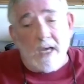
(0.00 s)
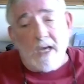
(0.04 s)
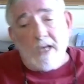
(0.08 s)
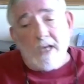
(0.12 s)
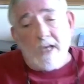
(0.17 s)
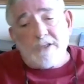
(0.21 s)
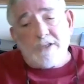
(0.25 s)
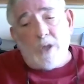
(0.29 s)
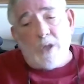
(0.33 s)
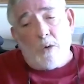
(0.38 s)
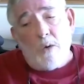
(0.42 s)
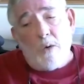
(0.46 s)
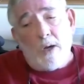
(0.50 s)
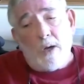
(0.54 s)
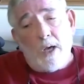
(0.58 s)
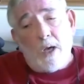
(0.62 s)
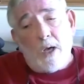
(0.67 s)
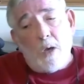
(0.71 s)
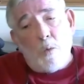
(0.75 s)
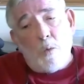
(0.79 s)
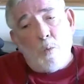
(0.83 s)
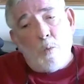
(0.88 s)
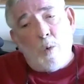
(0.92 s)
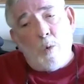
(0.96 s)
So
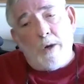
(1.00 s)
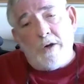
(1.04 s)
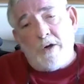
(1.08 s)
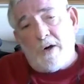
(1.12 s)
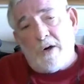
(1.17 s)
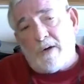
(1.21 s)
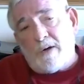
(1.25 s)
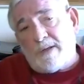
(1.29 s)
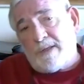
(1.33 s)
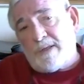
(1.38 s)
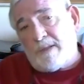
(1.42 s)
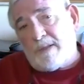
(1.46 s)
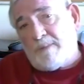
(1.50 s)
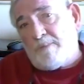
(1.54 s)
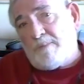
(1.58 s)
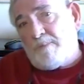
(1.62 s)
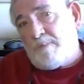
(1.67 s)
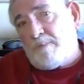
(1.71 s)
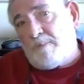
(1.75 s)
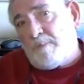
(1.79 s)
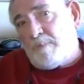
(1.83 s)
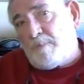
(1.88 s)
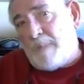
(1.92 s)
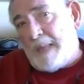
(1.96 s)
when you're
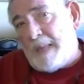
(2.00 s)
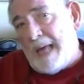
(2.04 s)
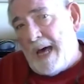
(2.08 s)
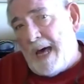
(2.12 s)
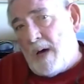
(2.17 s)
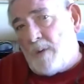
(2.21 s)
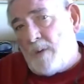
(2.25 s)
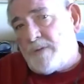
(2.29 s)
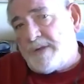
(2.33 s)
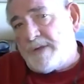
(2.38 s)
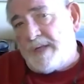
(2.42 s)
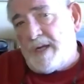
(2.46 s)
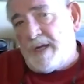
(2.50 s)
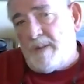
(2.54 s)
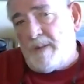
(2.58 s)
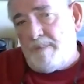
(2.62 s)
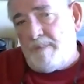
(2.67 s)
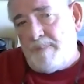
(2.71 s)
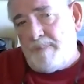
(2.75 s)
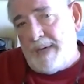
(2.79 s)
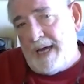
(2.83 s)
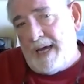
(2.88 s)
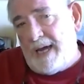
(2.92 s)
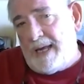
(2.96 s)
out there
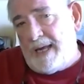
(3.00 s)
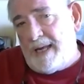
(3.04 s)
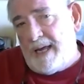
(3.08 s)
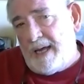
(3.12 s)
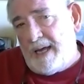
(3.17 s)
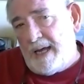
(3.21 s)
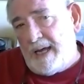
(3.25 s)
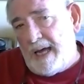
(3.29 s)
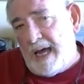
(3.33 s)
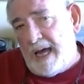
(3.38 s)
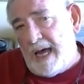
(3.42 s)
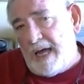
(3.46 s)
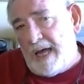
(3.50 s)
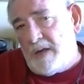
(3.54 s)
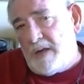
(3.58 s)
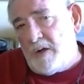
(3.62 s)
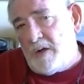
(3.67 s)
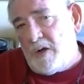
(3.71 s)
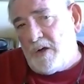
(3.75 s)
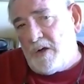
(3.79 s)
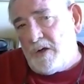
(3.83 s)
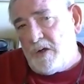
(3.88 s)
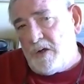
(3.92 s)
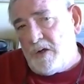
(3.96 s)
baiting and
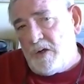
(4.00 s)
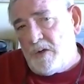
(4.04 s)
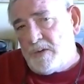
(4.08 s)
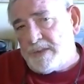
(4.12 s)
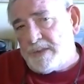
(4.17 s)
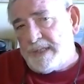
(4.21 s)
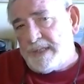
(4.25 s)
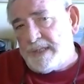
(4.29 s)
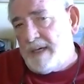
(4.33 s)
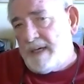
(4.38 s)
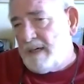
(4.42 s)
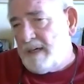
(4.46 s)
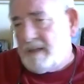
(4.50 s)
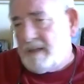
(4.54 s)
you're using